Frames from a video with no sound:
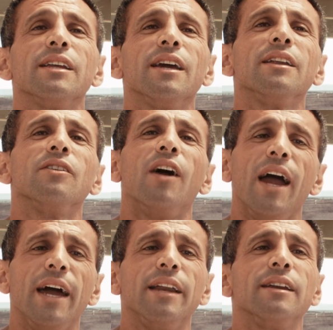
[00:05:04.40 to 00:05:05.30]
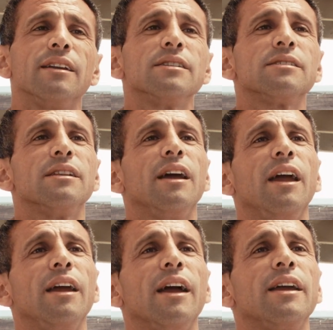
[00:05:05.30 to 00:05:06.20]
did, I had it in a
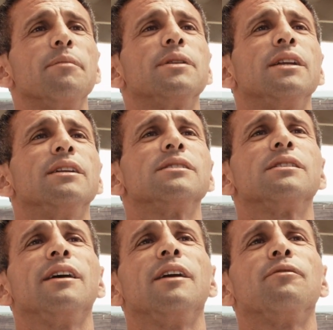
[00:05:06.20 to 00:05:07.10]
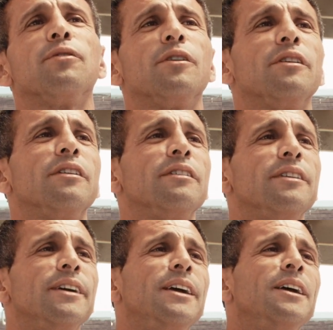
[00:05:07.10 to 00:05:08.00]
sling. I kept it in a sling for,
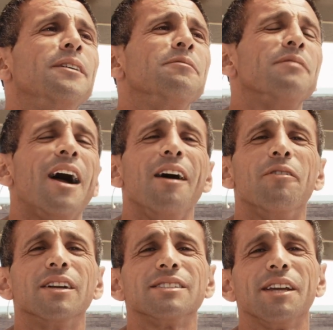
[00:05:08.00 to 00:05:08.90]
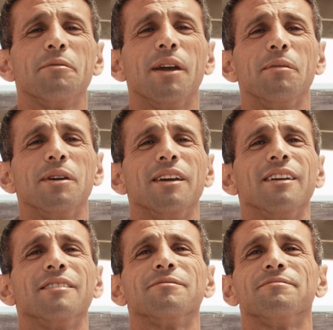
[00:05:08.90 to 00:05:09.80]
I want to say
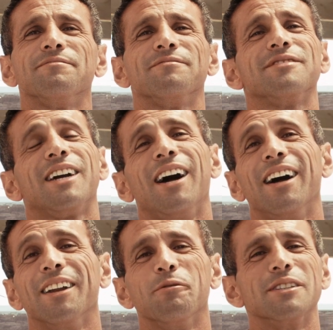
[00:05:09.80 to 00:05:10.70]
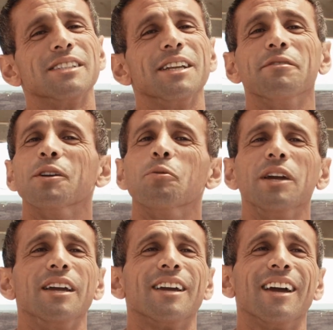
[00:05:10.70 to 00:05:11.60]
maybe, God, it wasn't even a
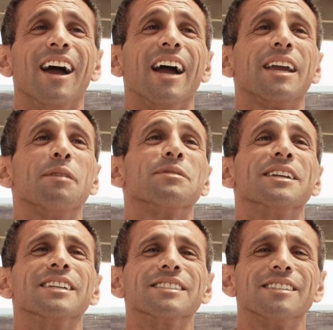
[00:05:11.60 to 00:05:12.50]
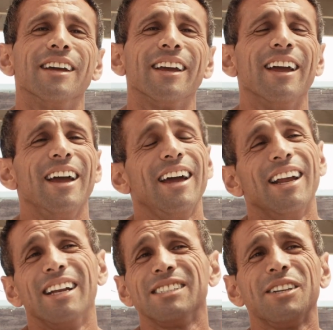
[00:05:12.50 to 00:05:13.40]
week. I kept it in a sling.
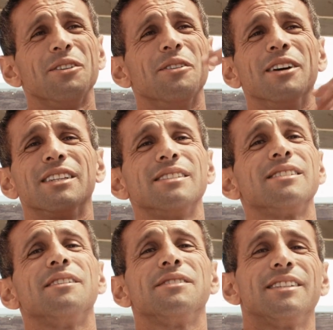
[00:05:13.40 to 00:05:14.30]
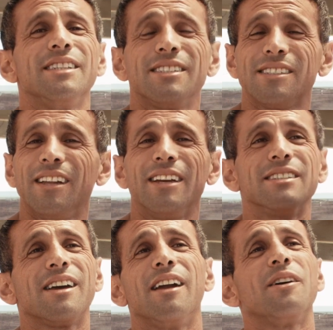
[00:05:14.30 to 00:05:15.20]
And I said, you know what, this sling
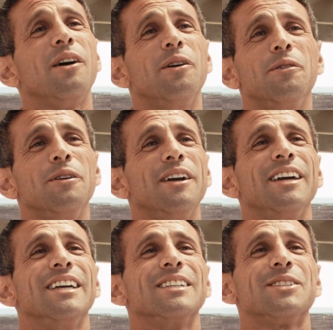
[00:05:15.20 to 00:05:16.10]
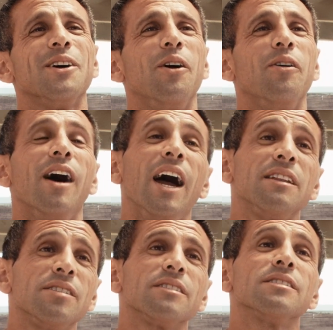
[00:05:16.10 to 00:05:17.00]
has got to go. So I
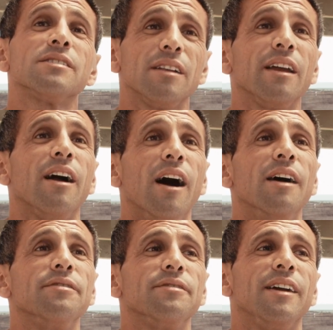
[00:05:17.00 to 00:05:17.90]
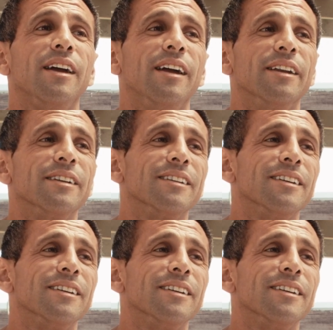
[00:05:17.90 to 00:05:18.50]
took the sling off, and